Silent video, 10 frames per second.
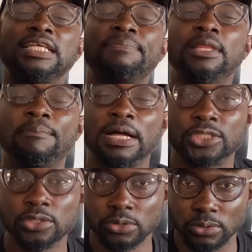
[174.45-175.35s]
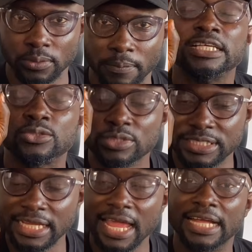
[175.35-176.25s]
Step number 2 is
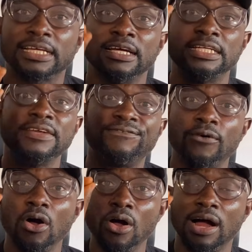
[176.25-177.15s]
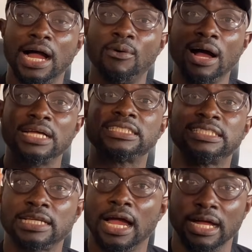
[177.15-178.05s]
to check the 4
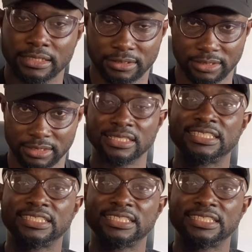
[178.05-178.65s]
hours charts.